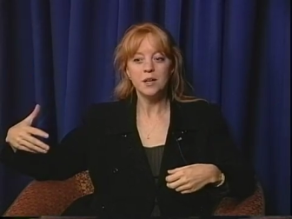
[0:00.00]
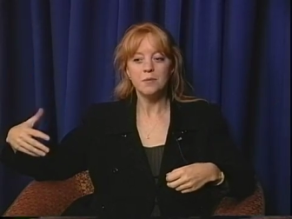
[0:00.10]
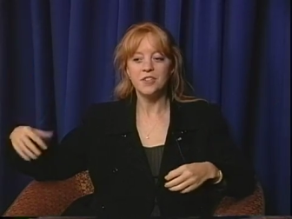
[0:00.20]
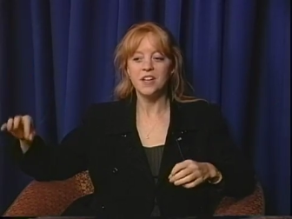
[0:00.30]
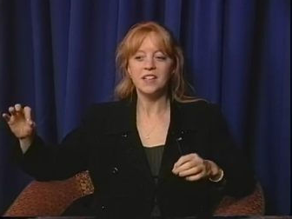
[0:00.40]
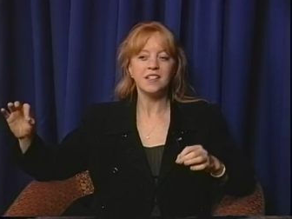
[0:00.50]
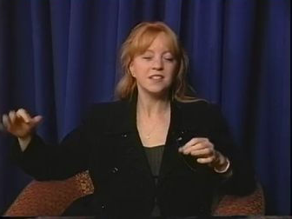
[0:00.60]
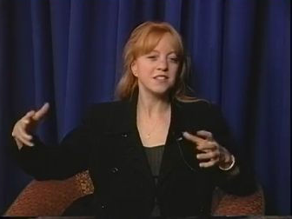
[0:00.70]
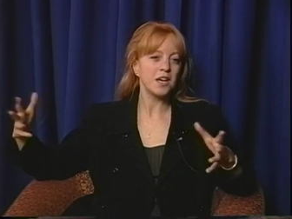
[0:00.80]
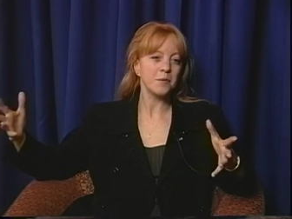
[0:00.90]
But then he
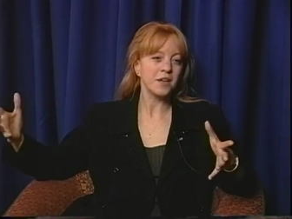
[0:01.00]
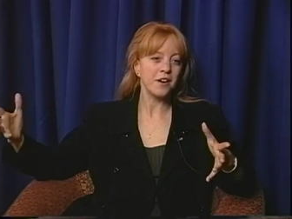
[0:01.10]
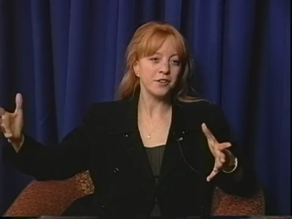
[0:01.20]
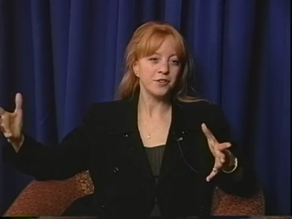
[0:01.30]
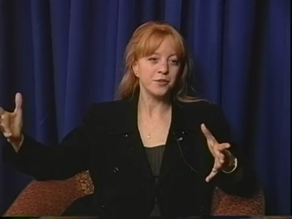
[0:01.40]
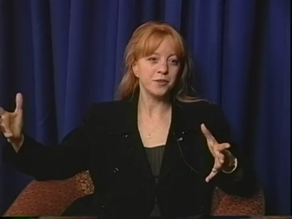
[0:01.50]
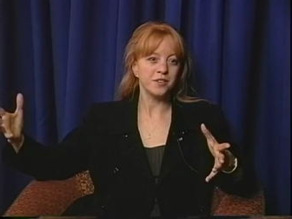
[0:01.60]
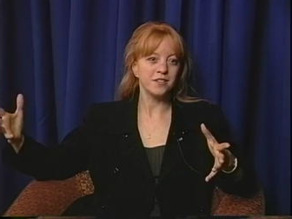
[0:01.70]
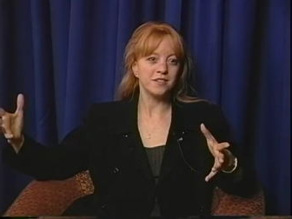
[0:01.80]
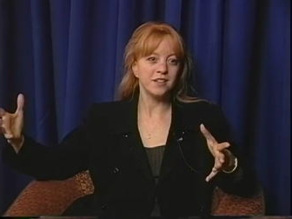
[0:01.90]
didn't tell me how to do it.